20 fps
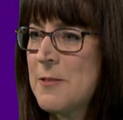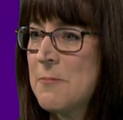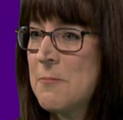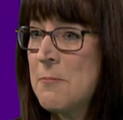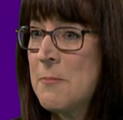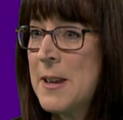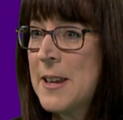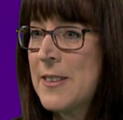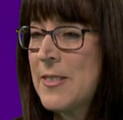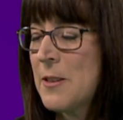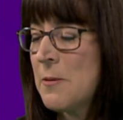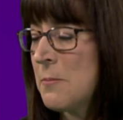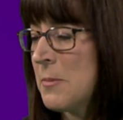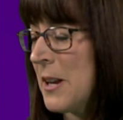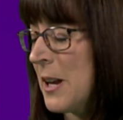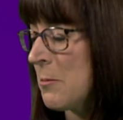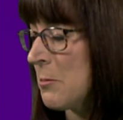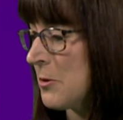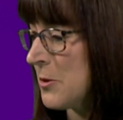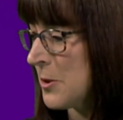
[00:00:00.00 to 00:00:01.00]
make them
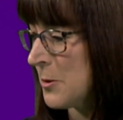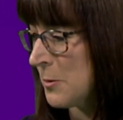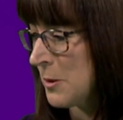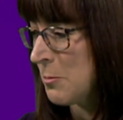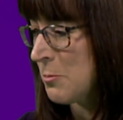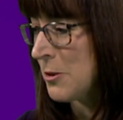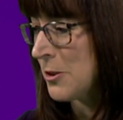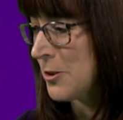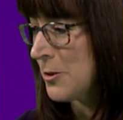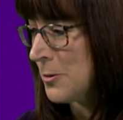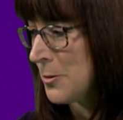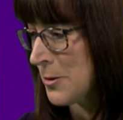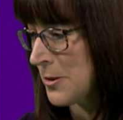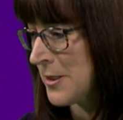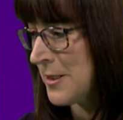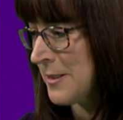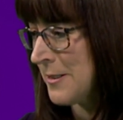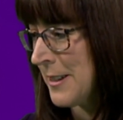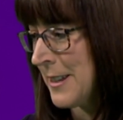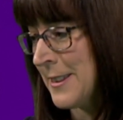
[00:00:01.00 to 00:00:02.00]
be able to
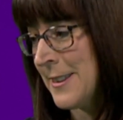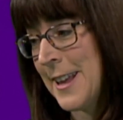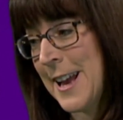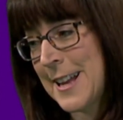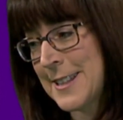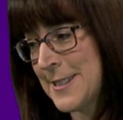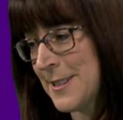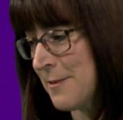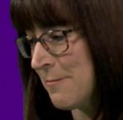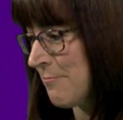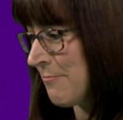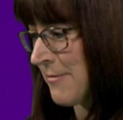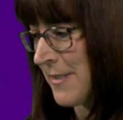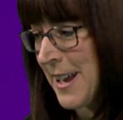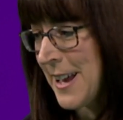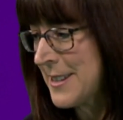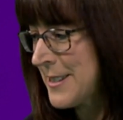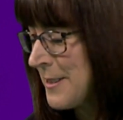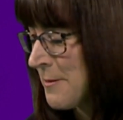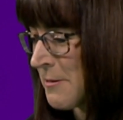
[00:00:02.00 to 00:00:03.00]
reproduce, and that's
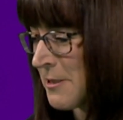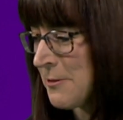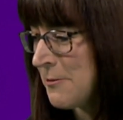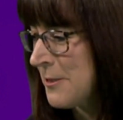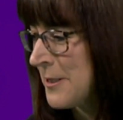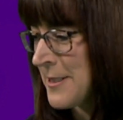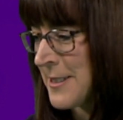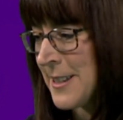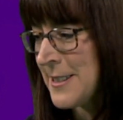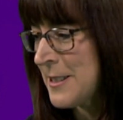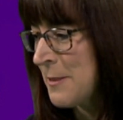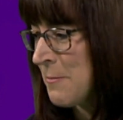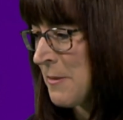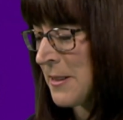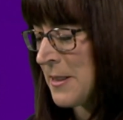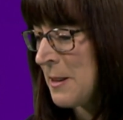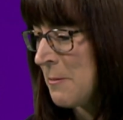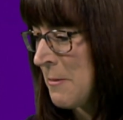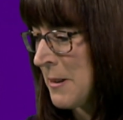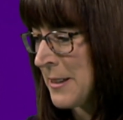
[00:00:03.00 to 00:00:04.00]
a difference. That's
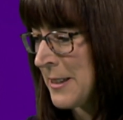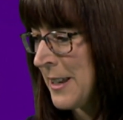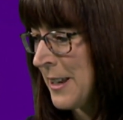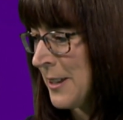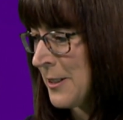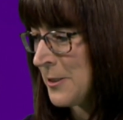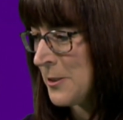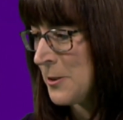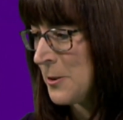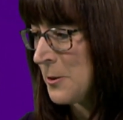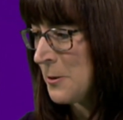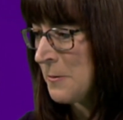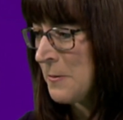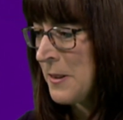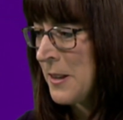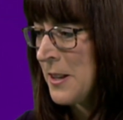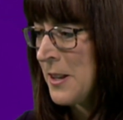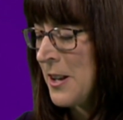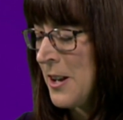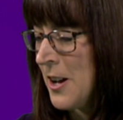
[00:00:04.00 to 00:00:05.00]
something that men can't do.
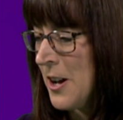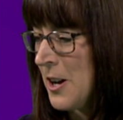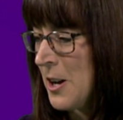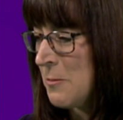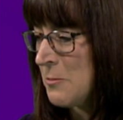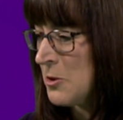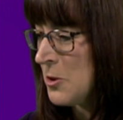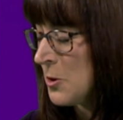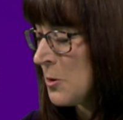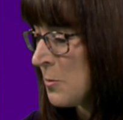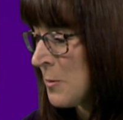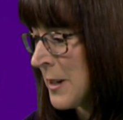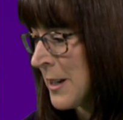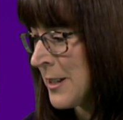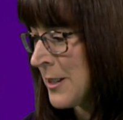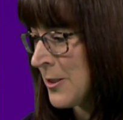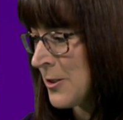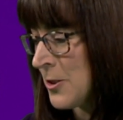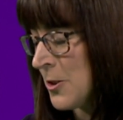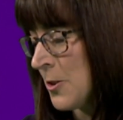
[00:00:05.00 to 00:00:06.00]
Do you
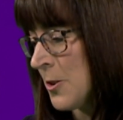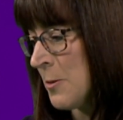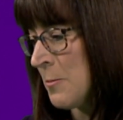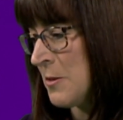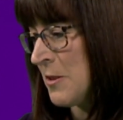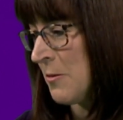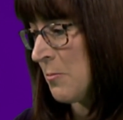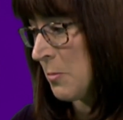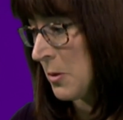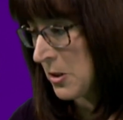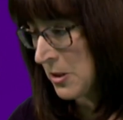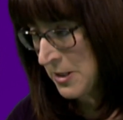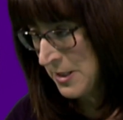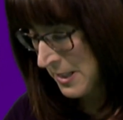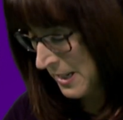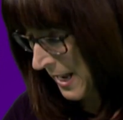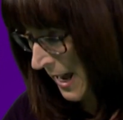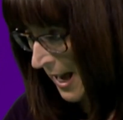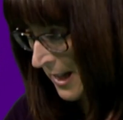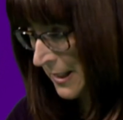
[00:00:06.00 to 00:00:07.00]
mean in terms of
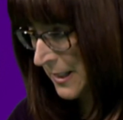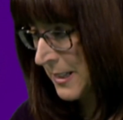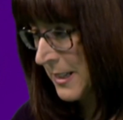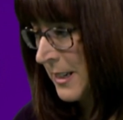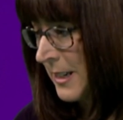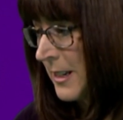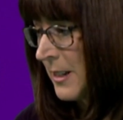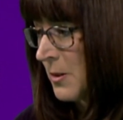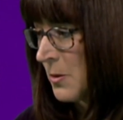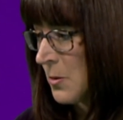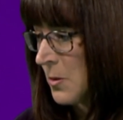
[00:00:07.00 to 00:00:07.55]
personality